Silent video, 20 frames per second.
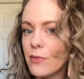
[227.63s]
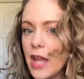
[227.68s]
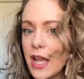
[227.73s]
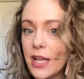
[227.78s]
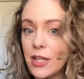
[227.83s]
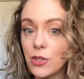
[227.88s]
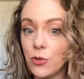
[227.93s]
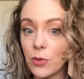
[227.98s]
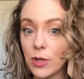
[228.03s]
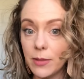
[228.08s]

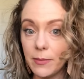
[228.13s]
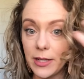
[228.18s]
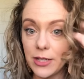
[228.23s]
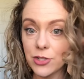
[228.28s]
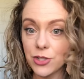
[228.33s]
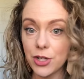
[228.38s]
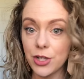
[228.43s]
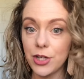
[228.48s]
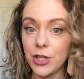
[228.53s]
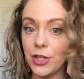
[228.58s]
And you want to make
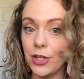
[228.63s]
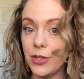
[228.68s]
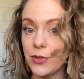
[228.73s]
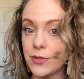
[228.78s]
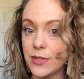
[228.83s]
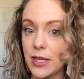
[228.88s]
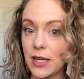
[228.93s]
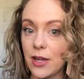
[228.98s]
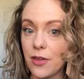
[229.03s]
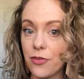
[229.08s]
sure you're
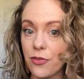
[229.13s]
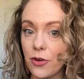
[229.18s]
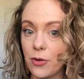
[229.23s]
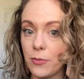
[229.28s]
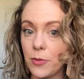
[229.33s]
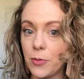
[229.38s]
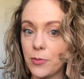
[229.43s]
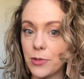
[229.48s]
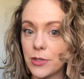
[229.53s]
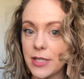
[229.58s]
using a
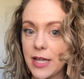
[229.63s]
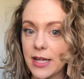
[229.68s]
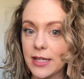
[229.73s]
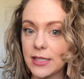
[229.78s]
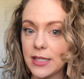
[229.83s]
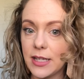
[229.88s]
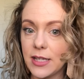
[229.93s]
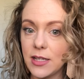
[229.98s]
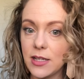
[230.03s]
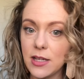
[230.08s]
thermal
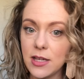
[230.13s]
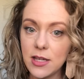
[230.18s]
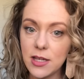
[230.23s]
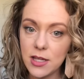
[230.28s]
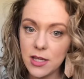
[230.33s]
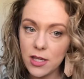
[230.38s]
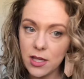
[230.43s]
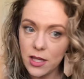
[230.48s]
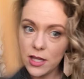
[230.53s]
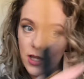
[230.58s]
protectant.
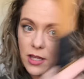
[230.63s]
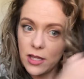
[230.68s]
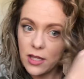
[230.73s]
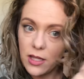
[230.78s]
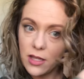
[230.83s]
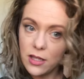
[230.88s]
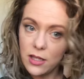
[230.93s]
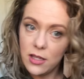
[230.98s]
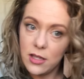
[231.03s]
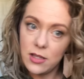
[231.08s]

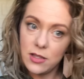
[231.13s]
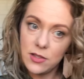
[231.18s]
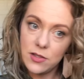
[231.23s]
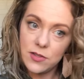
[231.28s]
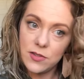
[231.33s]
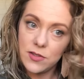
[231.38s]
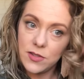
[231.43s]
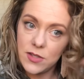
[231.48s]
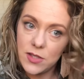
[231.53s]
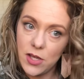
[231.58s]

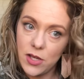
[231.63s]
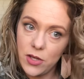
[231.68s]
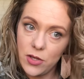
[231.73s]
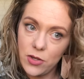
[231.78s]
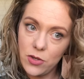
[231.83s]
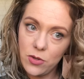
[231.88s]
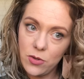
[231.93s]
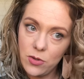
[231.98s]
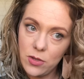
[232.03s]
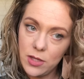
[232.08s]
So
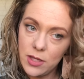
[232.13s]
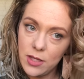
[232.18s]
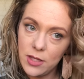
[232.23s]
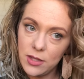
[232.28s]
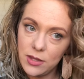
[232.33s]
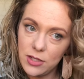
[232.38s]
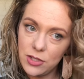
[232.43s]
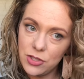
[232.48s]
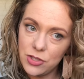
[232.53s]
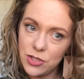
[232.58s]

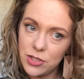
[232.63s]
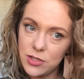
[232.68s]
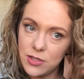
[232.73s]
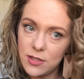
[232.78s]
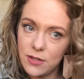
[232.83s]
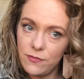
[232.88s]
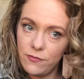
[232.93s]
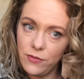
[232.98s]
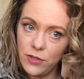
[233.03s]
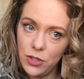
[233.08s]
there's
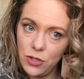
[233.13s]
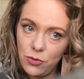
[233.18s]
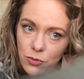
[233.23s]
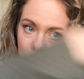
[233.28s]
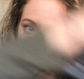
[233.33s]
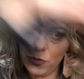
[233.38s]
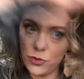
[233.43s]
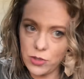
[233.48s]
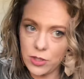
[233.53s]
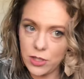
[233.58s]
just a
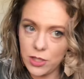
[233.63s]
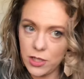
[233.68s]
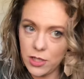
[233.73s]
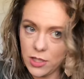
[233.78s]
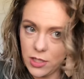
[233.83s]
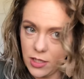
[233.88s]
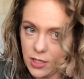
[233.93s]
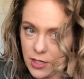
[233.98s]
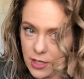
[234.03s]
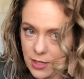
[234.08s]
few more
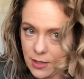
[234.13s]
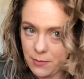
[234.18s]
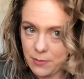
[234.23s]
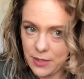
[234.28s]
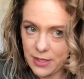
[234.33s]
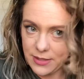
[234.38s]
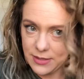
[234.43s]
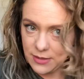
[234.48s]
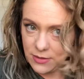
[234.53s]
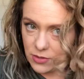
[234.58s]

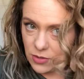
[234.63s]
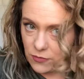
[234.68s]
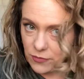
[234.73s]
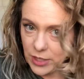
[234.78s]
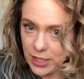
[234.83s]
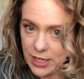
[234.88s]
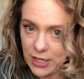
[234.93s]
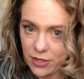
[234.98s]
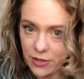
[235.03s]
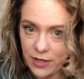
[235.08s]
pieces over
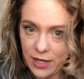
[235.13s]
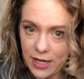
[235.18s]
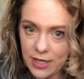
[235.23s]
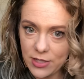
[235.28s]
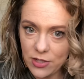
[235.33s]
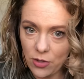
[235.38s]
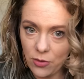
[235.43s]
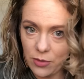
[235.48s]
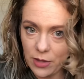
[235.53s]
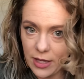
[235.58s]
here that I
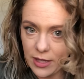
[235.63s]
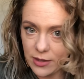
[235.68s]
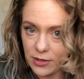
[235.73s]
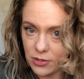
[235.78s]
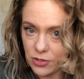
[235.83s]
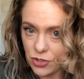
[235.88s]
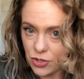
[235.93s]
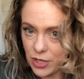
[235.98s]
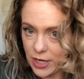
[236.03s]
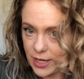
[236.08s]
don't like the
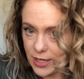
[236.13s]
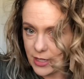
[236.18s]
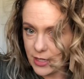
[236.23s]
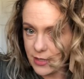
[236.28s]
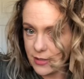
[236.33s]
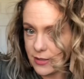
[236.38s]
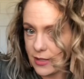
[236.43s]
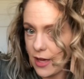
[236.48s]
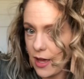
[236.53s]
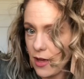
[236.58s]

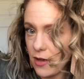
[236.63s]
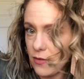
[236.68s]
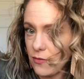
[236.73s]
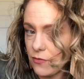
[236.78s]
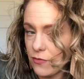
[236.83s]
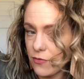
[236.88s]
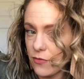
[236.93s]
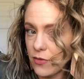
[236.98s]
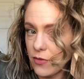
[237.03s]
straightness of.